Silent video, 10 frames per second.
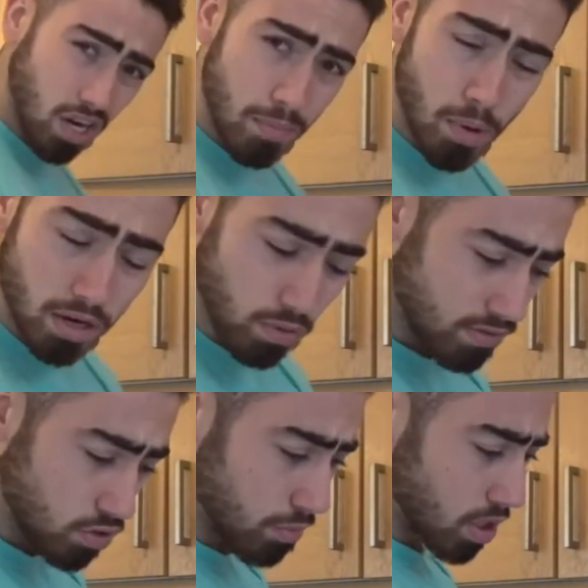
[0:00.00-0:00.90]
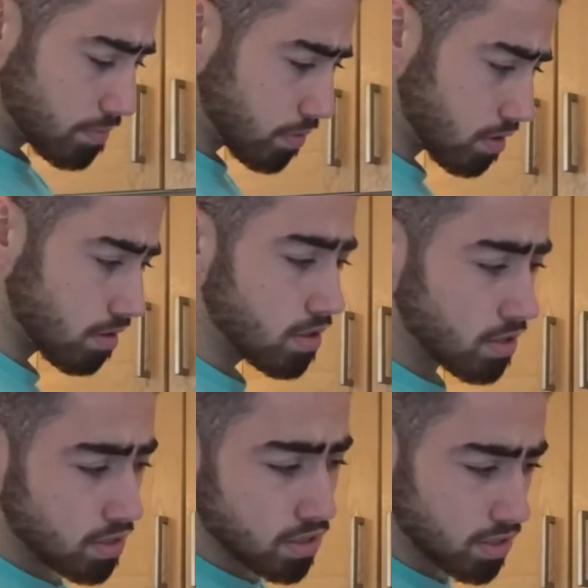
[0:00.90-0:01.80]
to like microwaves too much, but
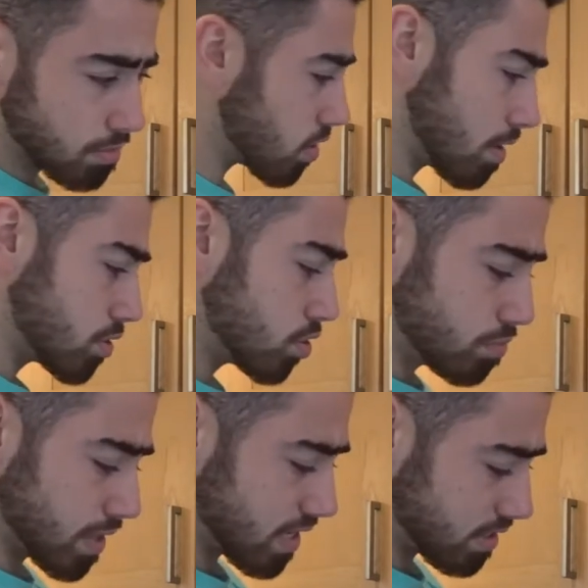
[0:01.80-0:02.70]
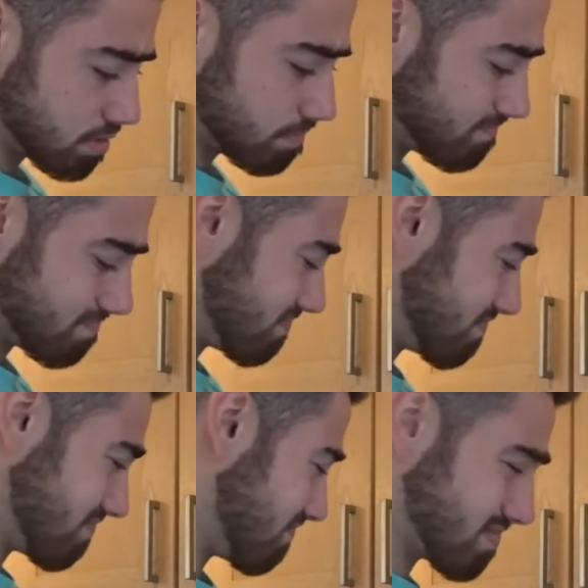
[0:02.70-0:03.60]
sometimes 2 minutes
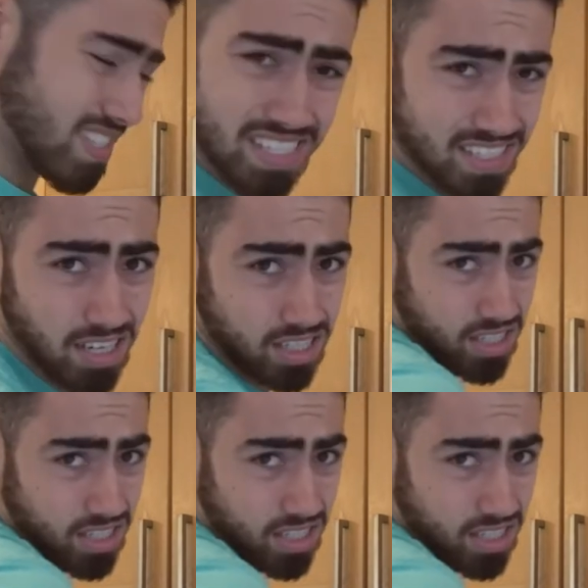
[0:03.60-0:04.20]
does